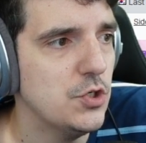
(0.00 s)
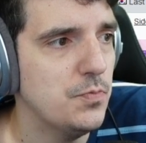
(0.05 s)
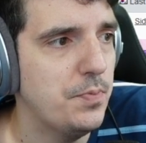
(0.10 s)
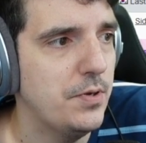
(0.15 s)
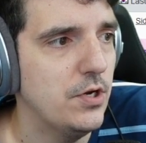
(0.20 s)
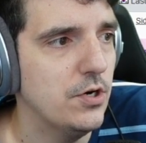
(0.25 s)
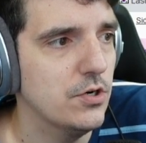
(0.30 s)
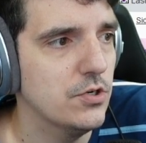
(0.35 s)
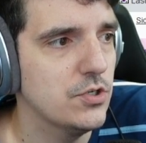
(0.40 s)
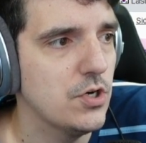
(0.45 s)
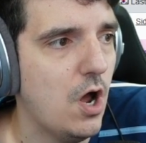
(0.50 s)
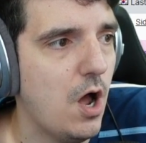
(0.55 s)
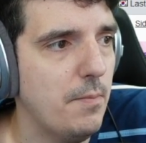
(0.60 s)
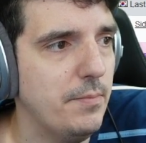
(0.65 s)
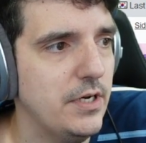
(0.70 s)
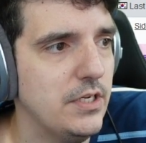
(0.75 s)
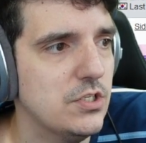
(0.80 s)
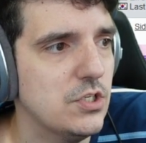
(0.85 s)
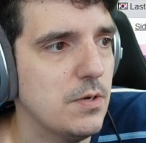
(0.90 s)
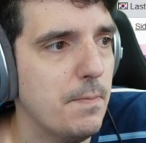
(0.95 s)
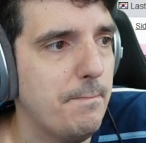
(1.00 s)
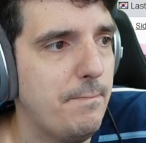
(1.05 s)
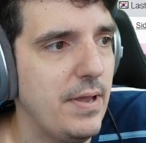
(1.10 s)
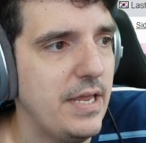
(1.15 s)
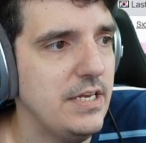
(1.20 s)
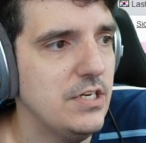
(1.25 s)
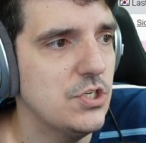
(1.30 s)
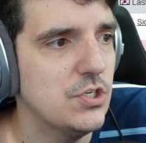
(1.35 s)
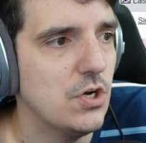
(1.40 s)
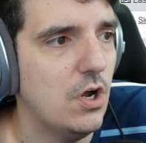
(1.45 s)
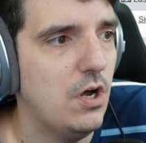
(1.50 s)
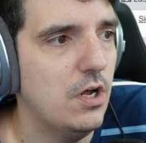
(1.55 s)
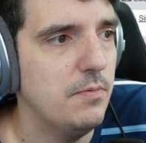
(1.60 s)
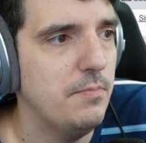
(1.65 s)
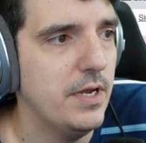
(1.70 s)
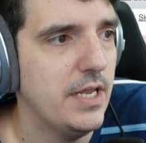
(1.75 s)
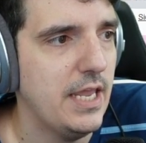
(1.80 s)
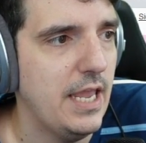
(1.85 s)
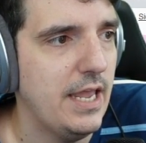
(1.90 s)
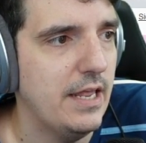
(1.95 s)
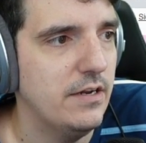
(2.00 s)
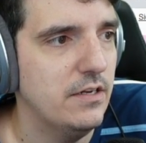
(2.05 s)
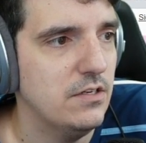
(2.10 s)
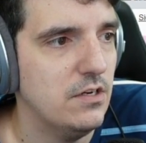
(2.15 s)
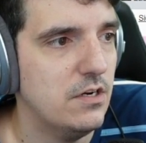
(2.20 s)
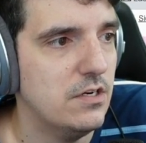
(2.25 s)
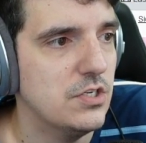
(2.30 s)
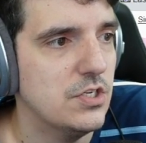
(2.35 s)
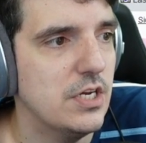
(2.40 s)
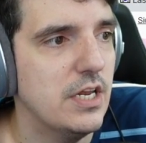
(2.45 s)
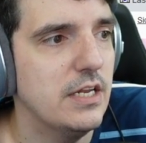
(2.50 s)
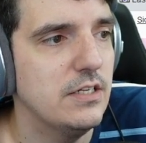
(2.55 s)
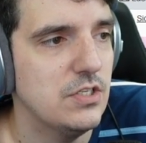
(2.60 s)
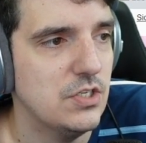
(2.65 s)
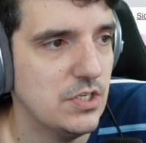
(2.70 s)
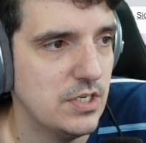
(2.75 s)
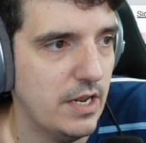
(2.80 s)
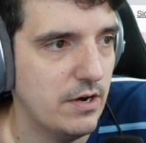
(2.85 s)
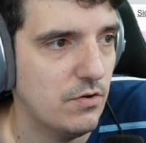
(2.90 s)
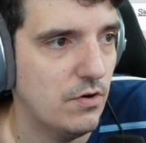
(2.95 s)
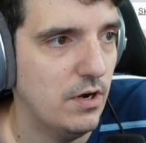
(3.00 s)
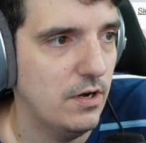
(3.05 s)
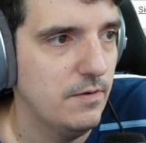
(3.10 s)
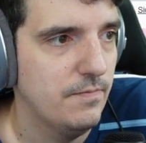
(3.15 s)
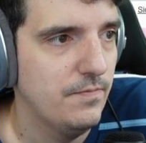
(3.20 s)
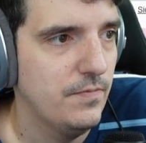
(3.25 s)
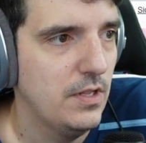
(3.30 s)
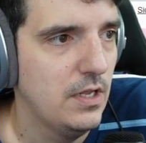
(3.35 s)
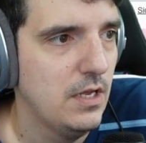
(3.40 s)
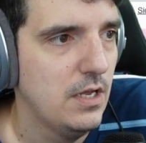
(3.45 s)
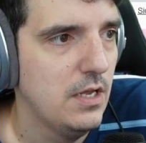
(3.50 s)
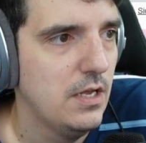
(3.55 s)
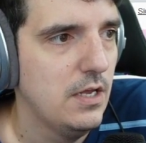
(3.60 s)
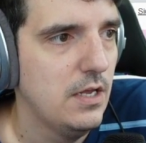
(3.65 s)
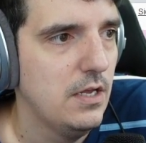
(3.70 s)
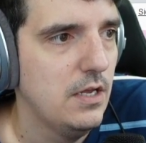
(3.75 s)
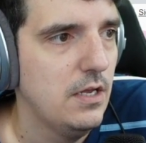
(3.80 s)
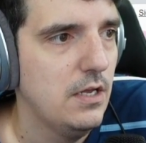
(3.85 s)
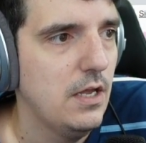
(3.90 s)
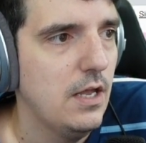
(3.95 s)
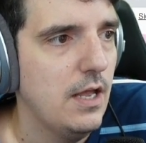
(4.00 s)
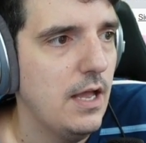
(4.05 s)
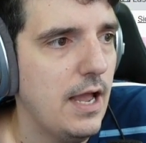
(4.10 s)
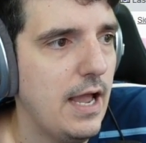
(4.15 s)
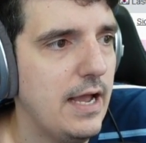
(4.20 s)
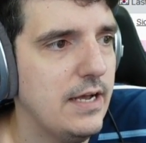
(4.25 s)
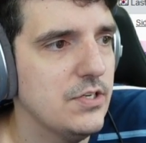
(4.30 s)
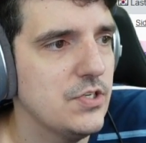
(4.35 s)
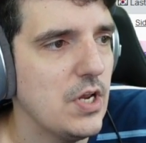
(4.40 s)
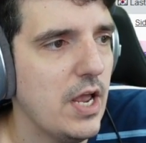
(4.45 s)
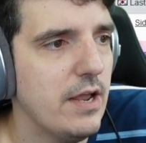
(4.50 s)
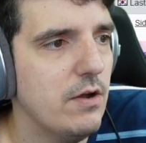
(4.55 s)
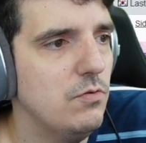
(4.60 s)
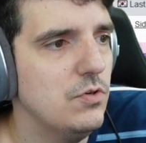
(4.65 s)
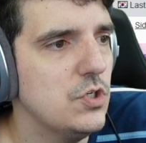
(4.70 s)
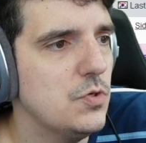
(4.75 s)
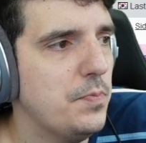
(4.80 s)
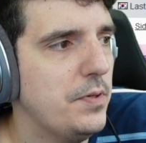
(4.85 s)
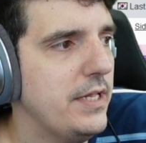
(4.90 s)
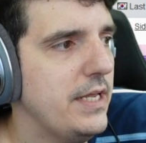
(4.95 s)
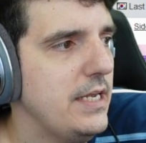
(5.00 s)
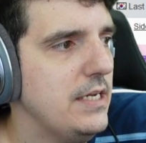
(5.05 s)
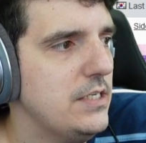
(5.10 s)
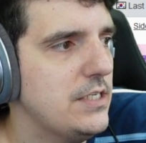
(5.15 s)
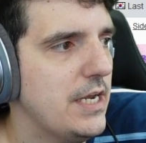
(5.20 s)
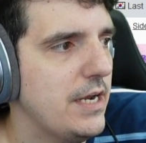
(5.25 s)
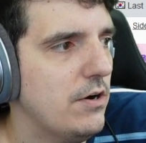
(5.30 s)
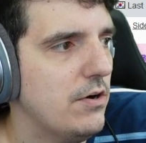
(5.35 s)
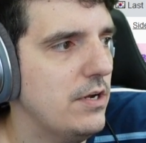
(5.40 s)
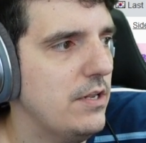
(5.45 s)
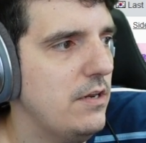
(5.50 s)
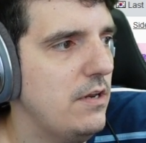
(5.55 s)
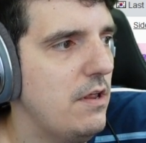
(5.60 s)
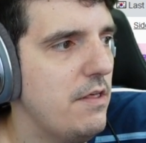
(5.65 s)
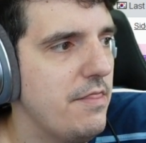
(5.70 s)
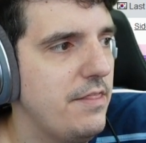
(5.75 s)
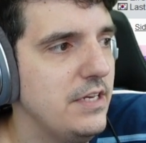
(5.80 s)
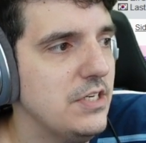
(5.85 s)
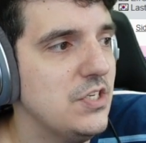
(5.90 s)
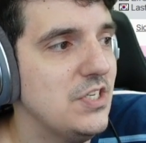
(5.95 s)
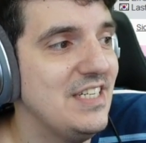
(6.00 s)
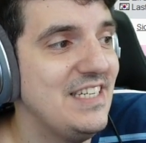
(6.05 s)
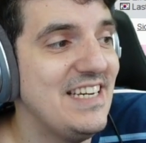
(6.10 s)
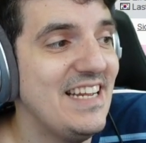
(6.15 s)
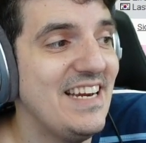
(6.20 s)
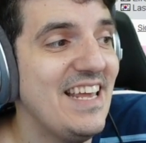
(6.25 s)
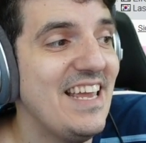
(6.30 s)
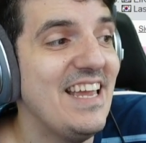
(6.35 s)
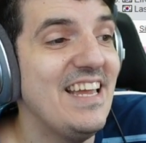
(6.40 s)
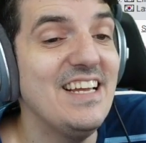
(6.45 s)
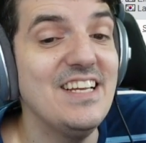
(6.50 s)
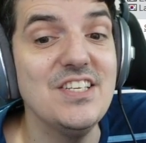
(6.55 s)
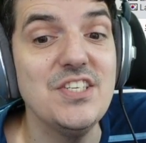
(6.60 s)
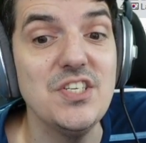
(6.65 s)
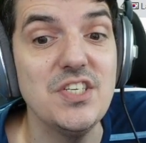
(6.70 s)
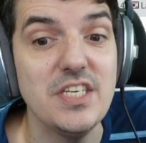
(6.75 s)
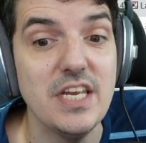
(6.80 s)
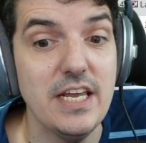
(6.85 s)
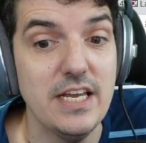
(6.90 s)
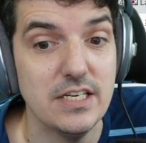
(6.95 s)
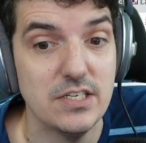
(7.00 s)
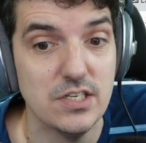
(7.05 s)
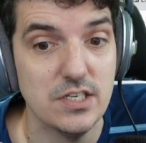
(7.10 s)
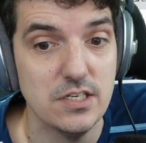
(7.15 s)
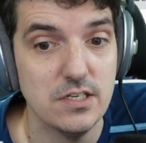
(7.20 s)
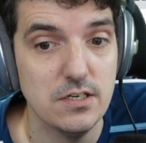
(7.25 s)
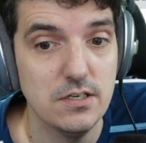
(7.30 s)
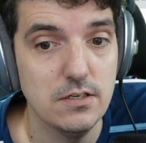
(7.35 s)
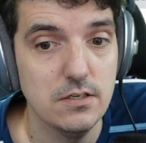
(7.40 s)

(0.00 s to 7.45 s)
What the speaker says: pure dominance based on mechanics, etc. As I was playing Terran, this didn't exist.